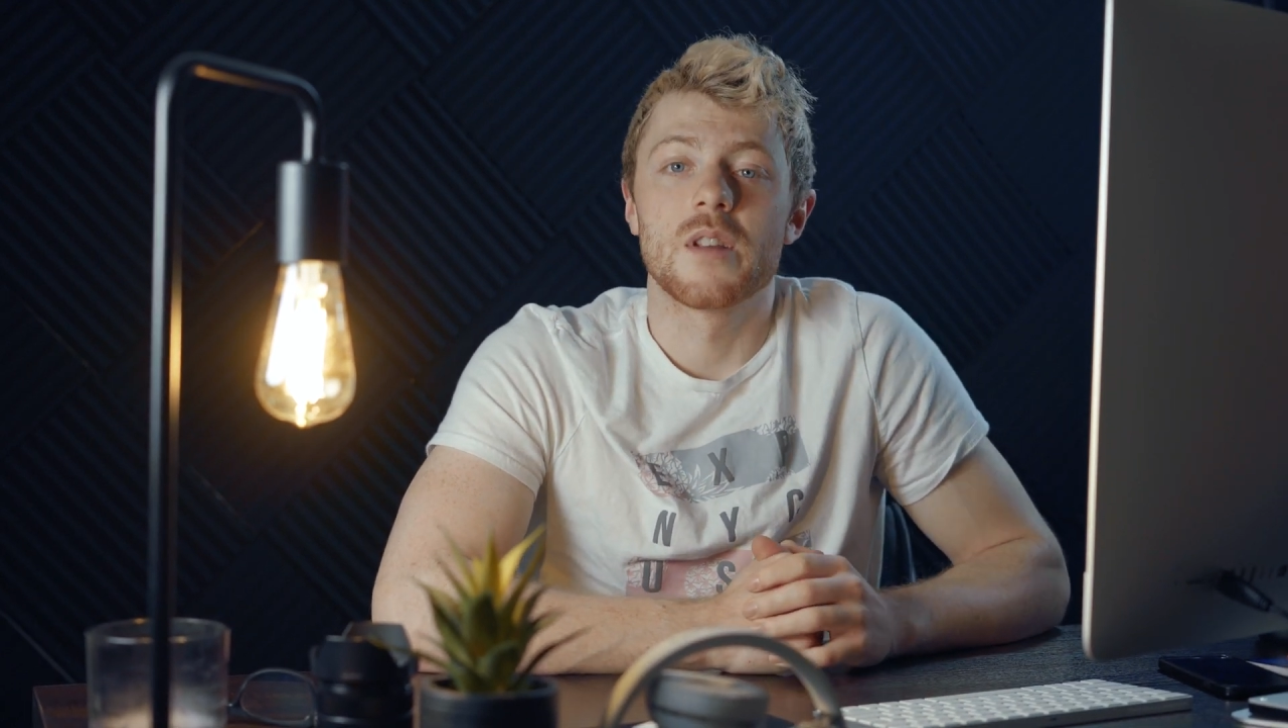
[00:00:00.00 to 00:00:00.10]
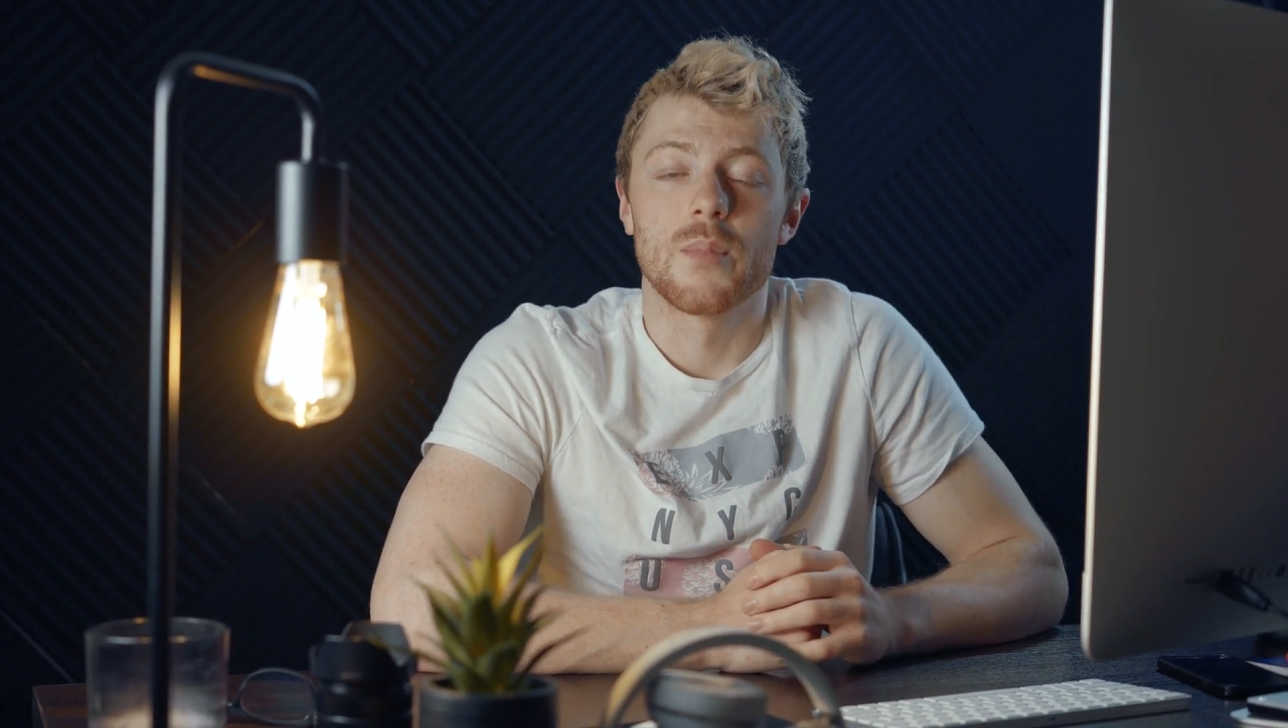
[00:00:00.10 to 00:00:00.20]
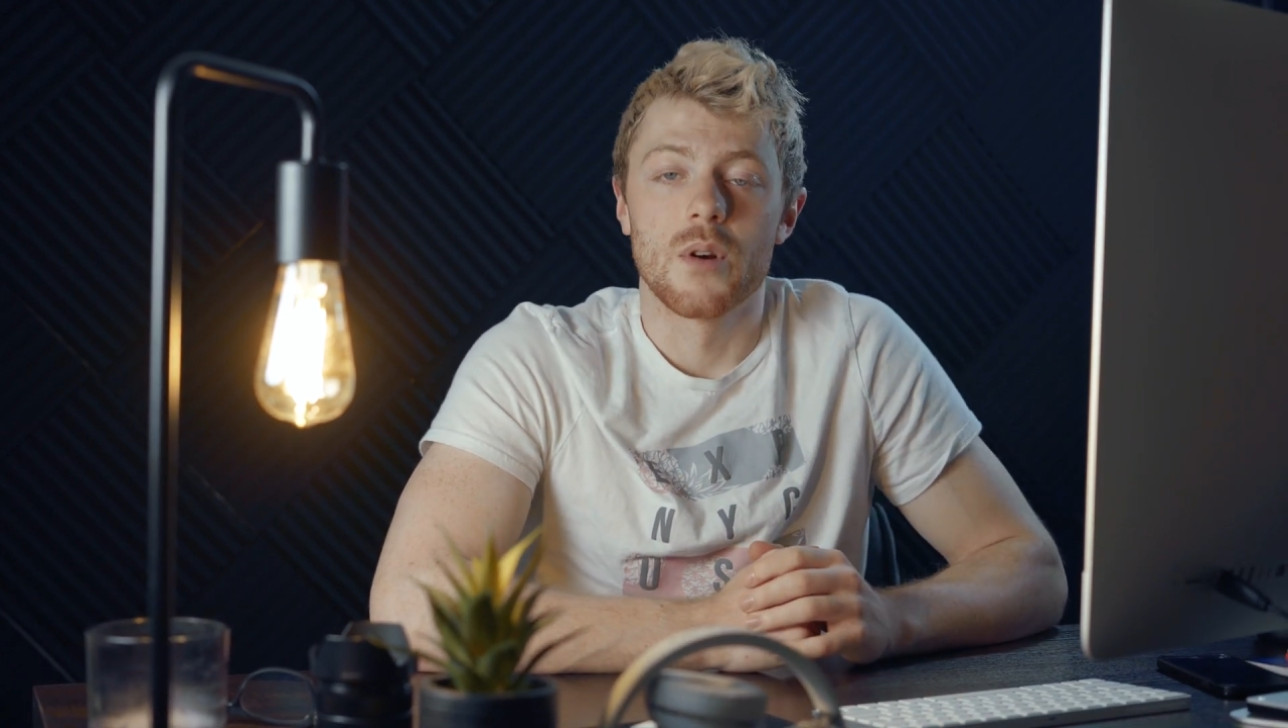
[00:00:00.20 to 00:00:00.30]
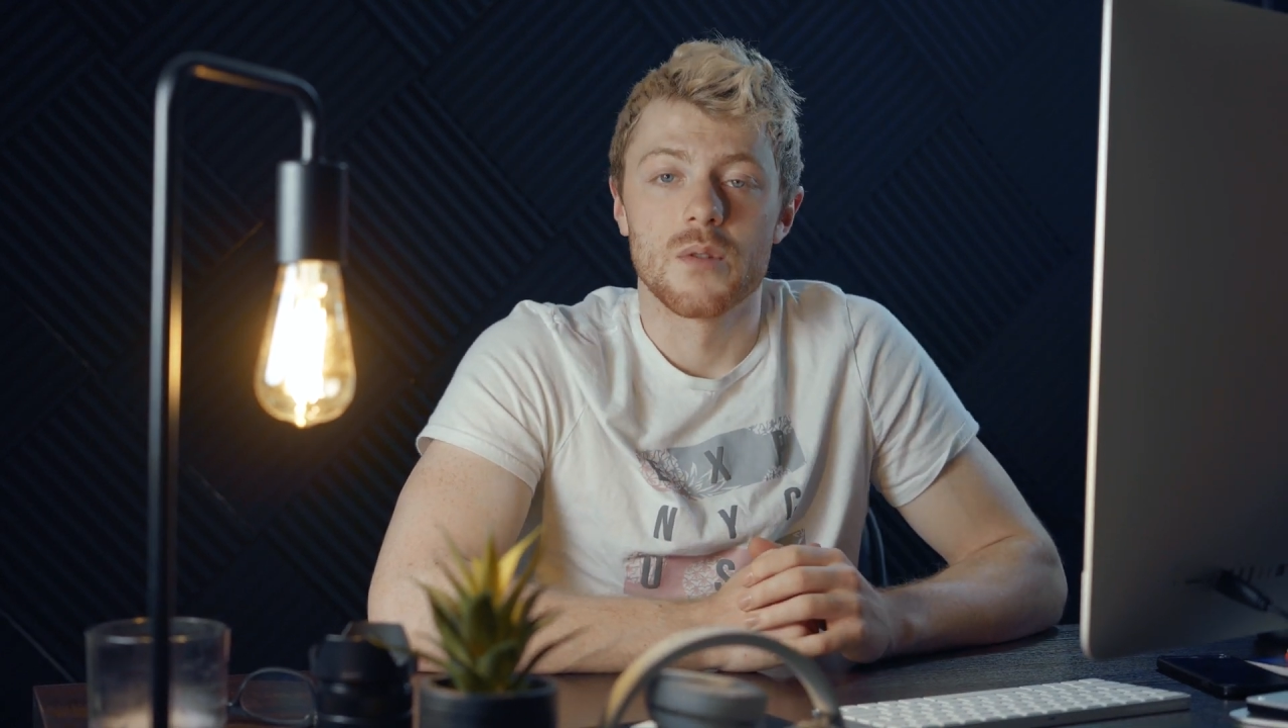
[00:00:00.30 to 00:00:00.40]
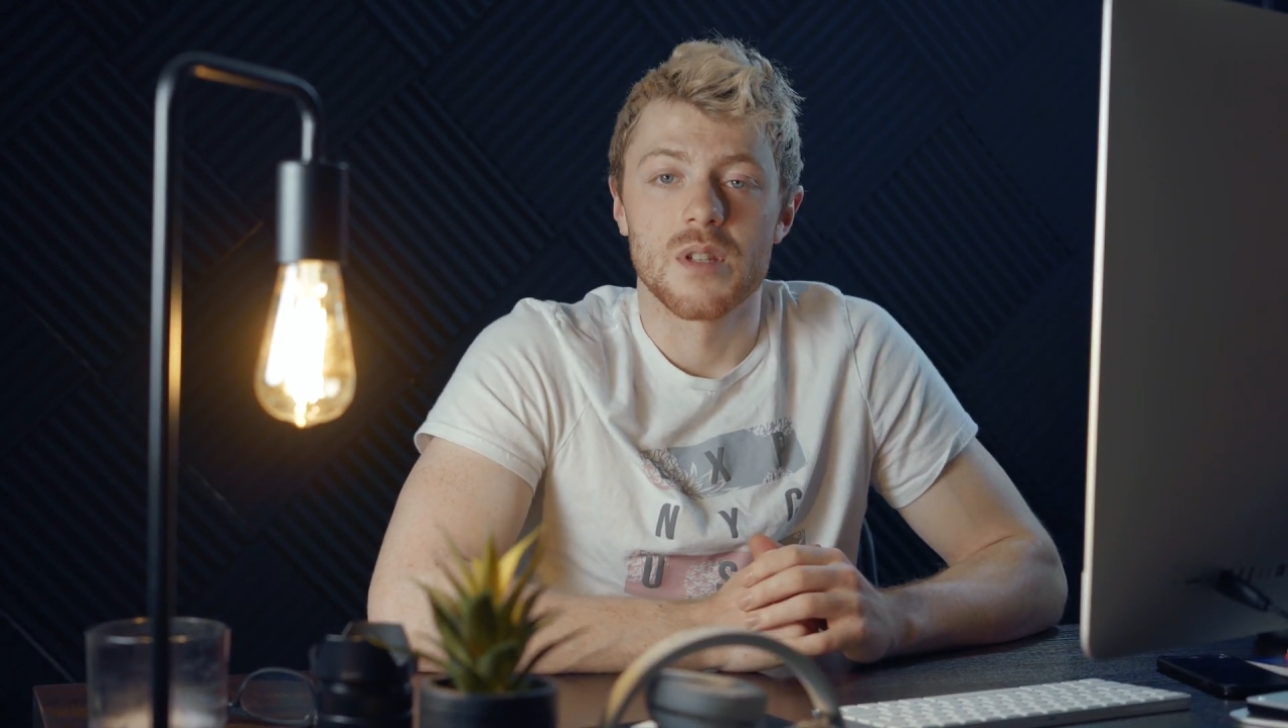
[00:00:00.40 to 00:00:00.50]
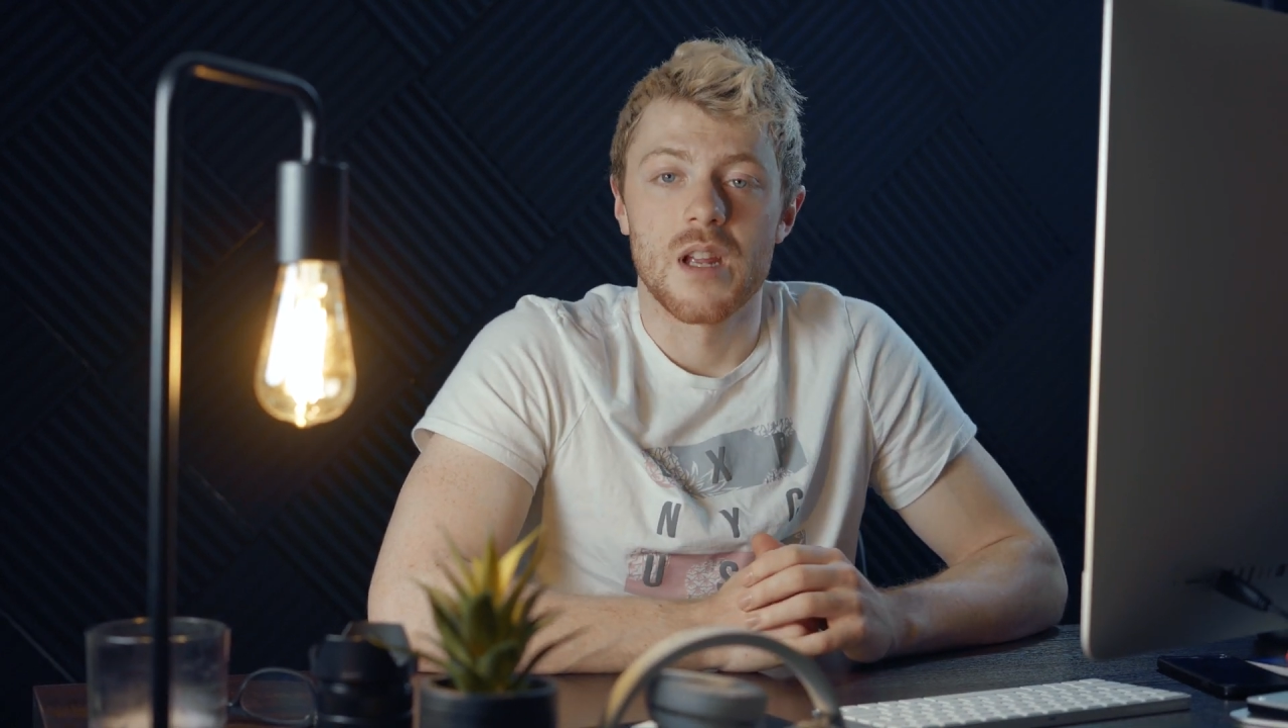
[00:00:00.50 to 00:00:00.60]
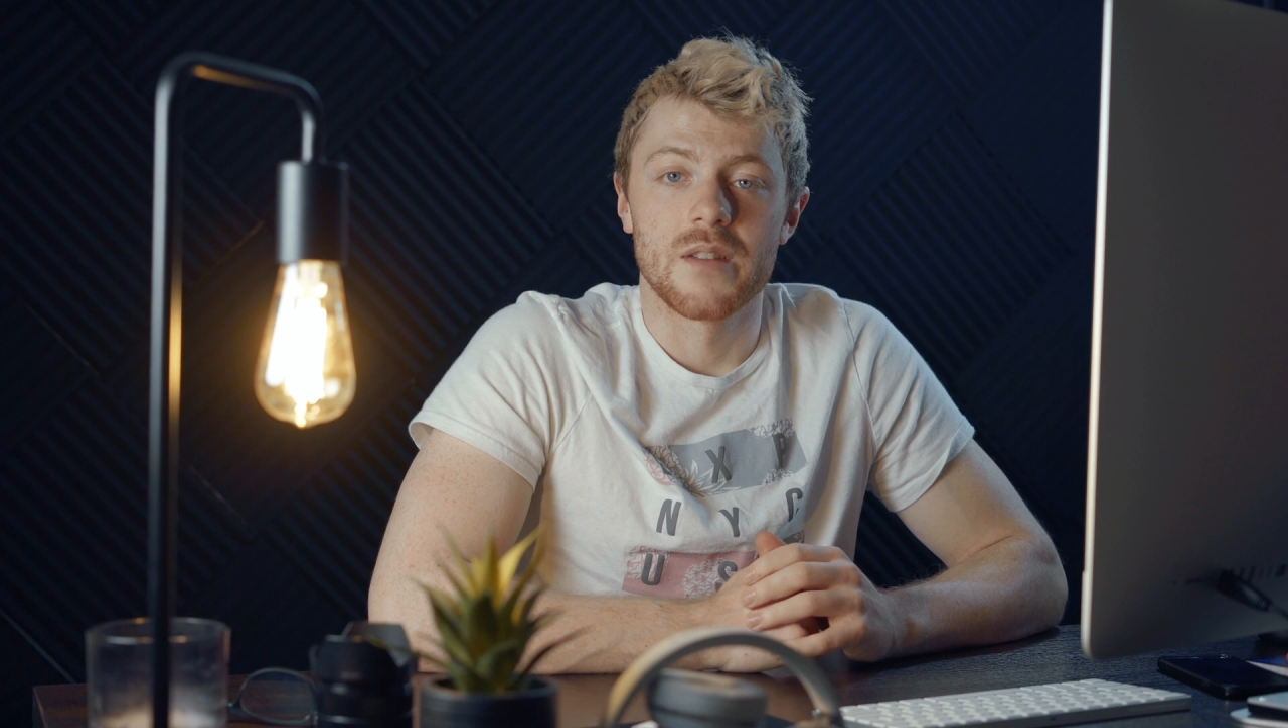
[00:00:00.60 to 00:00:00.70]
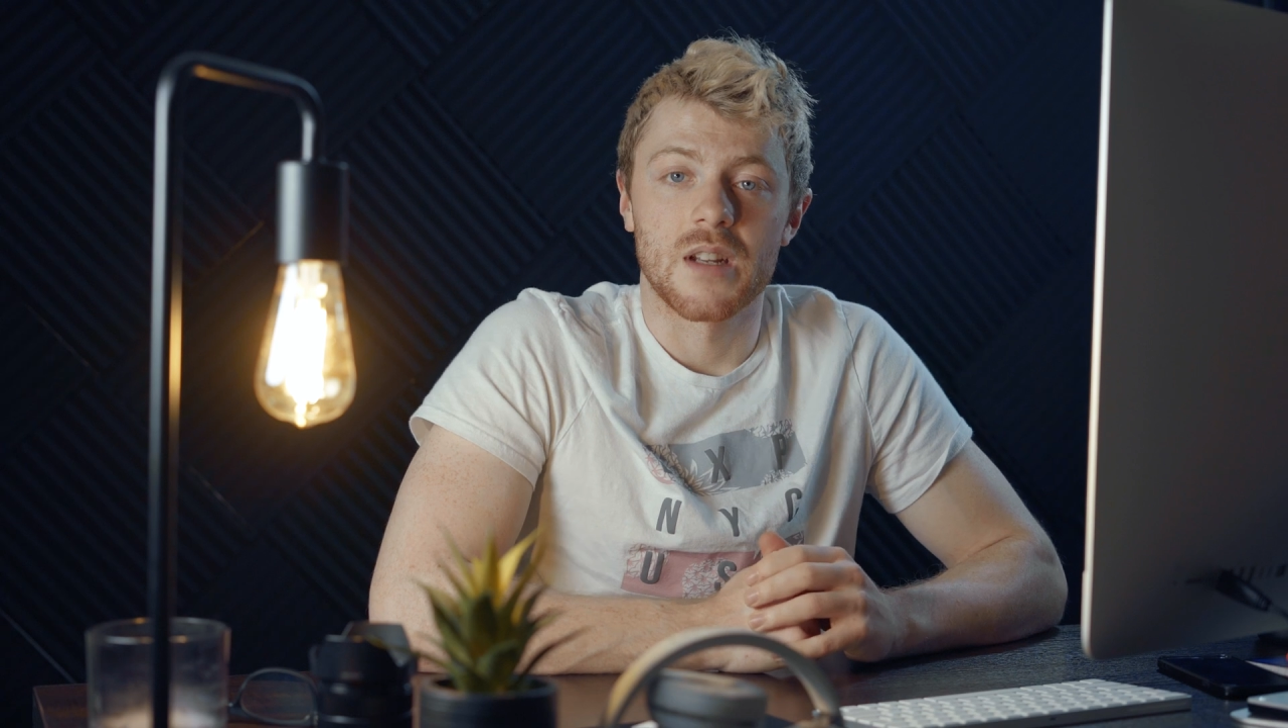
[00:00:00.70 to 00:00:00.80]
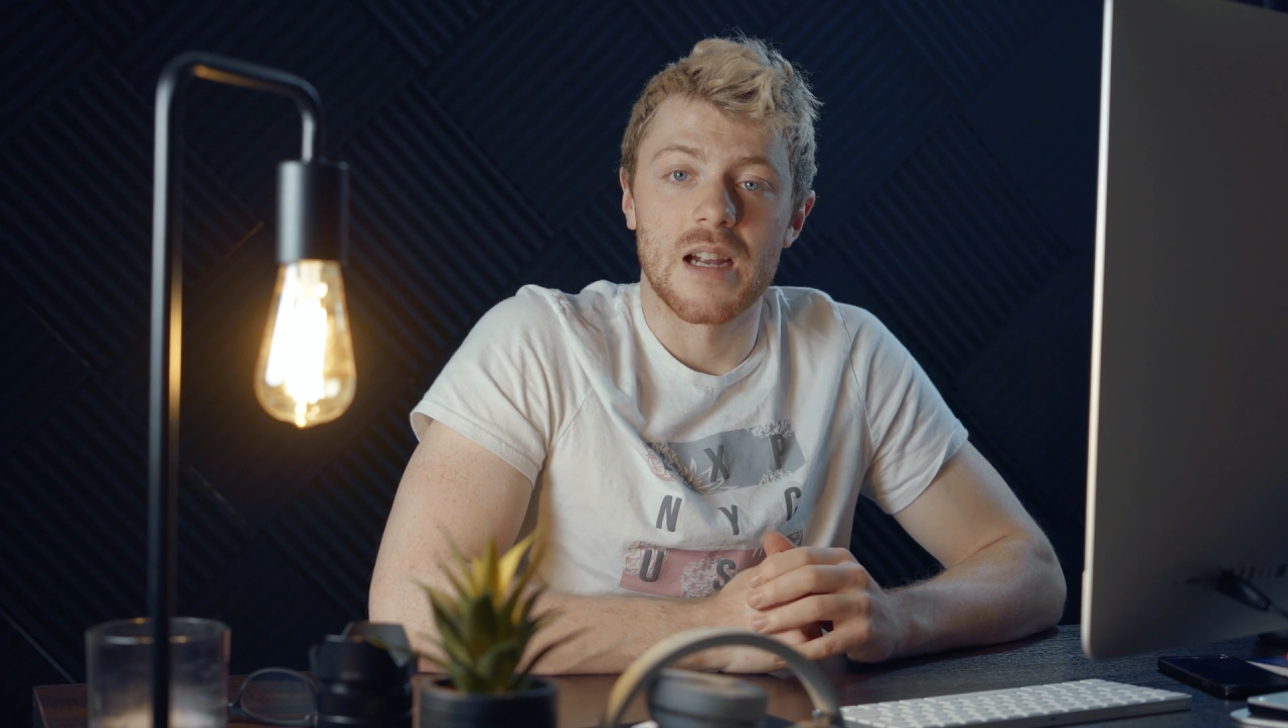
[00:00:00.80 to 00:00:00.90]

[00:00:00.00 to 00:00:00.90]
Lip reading: the pros and the